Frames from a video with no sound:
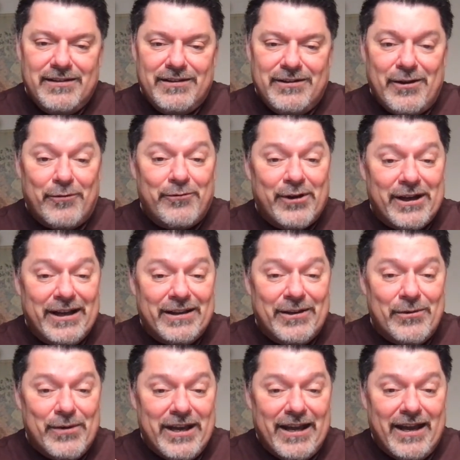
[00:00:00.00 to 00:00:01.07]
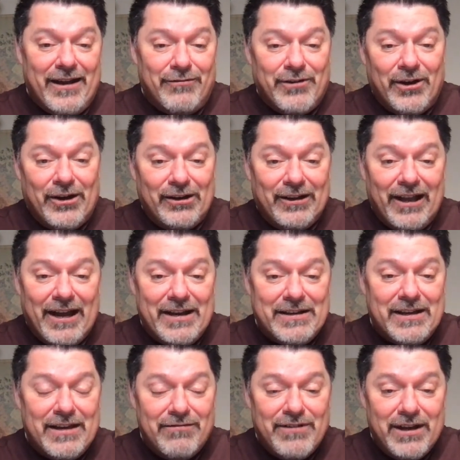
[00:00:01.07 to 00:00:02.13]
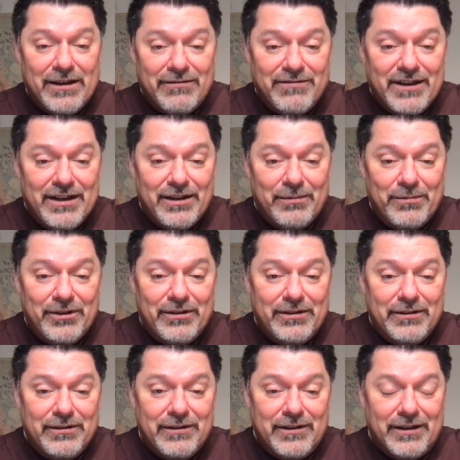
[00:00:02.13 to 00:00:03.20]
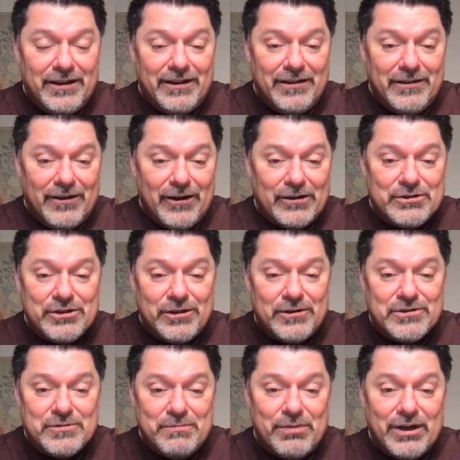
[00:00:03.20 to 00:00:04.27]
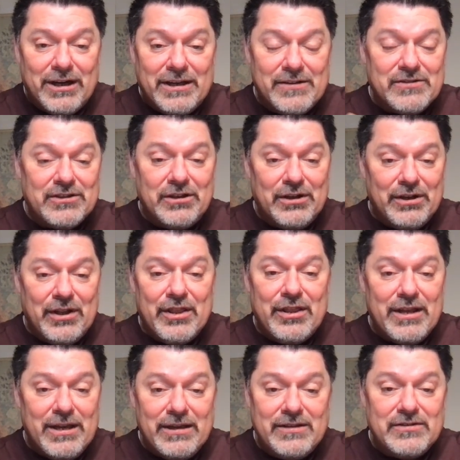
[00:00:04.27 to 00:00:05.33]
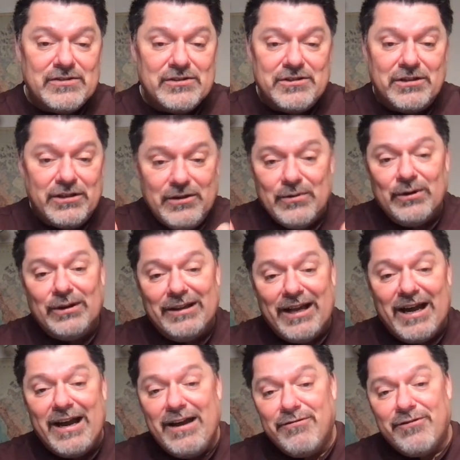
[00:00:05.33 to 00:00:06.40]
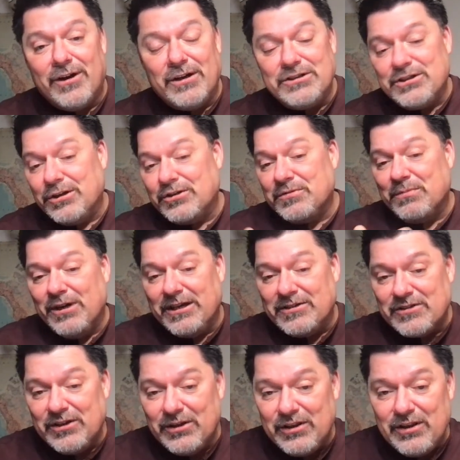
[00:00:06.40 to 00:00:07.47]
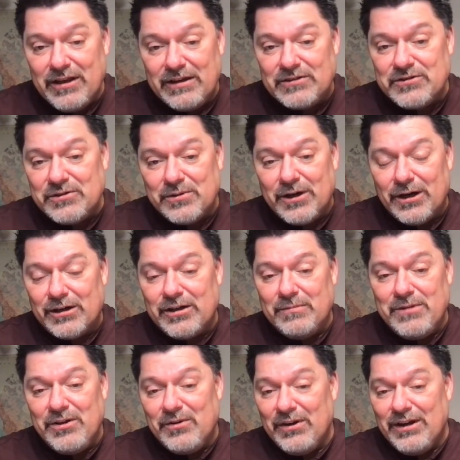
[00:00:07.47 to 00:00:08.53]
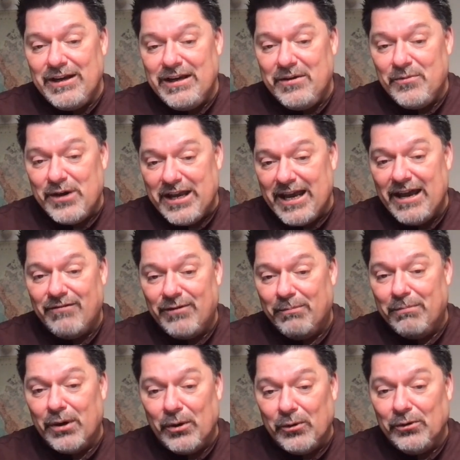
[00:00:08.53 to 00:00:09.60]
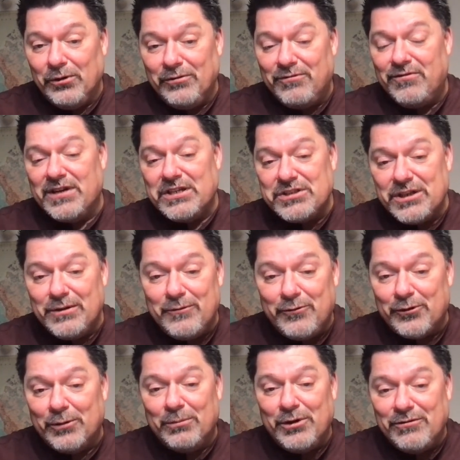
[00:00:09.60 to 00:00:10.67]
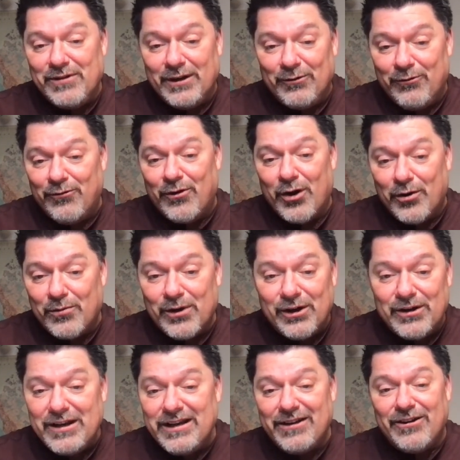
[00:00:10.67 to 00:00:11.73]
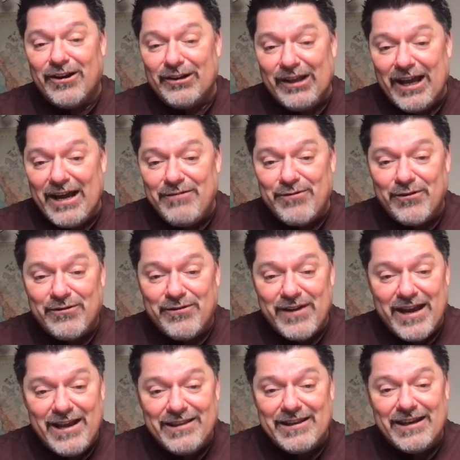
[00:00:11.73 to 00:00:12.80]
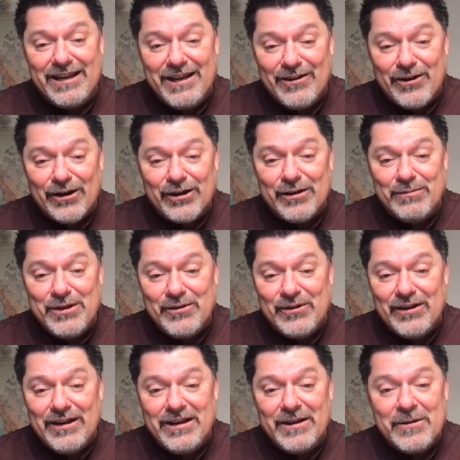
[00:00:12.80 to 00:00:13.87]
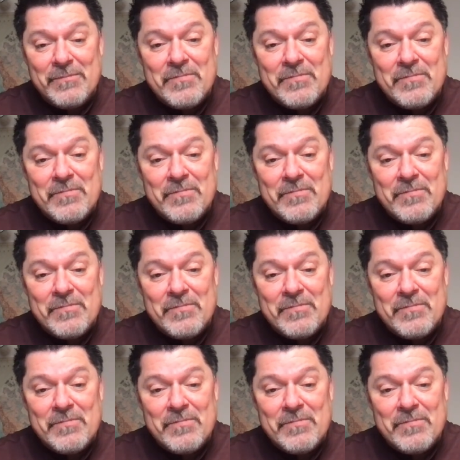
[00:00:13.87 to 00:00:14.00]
Don't forget that we have online giving available. Our church brings good things to your life. Our church brings good things to our community. We have a bold vision for moving forward in our life of faith and in our community.